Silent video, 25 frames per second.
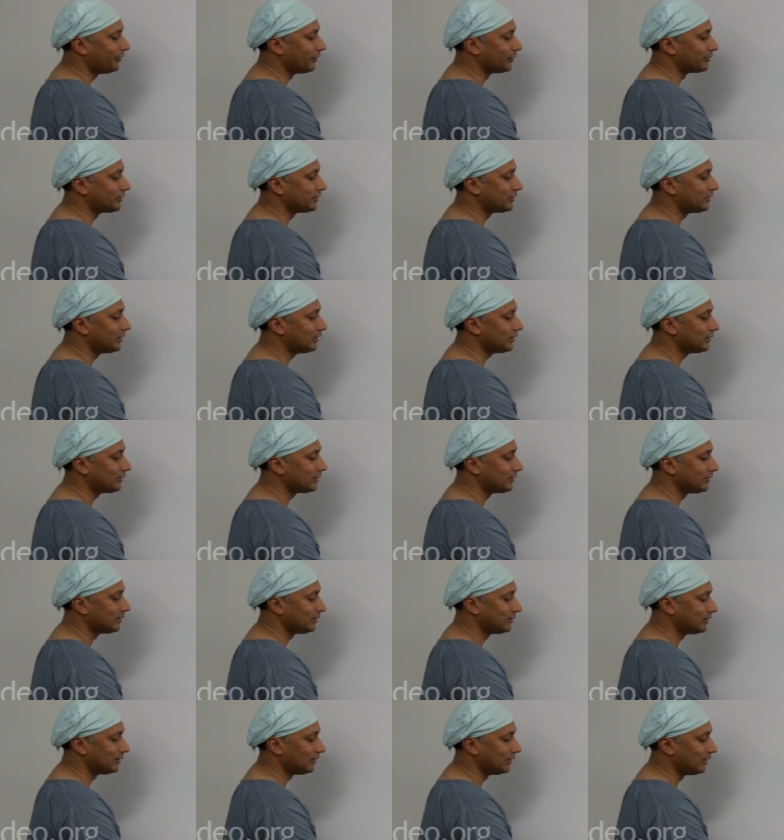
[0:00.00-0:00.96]
for
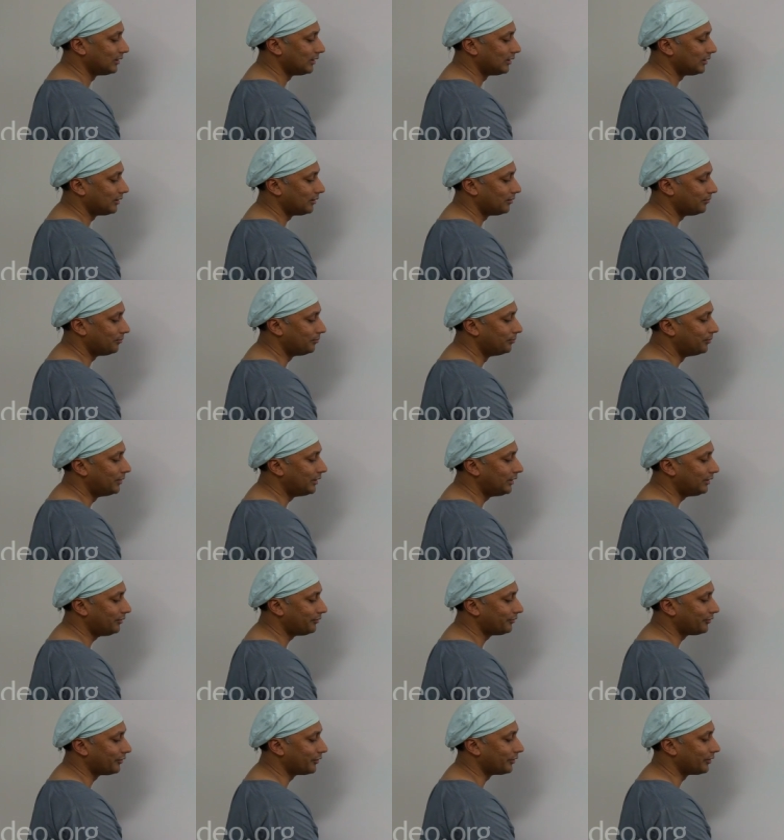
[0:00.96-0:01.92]
6,
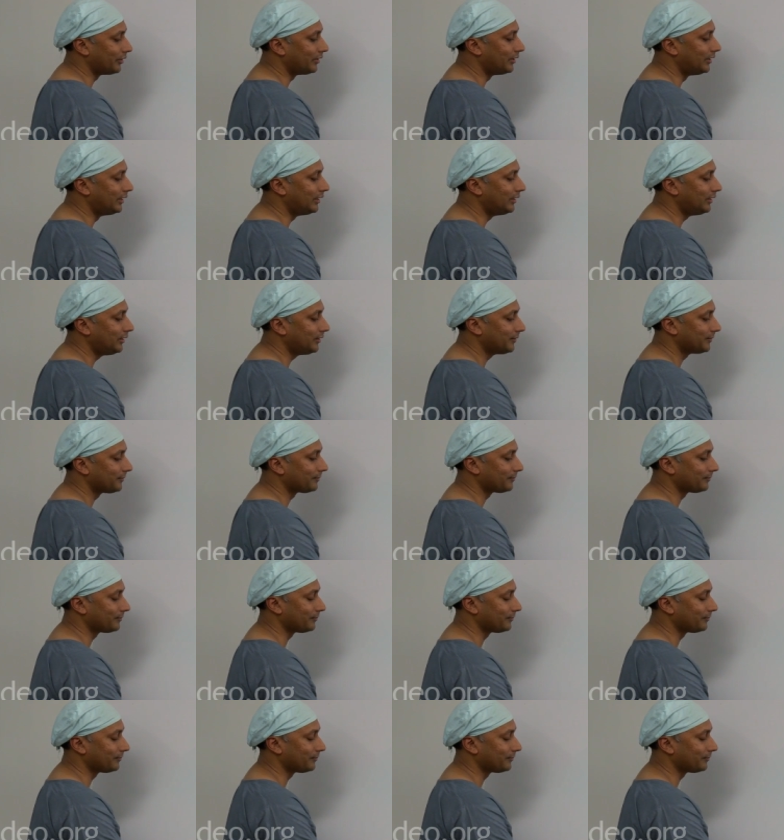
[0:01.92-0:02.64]
B for D,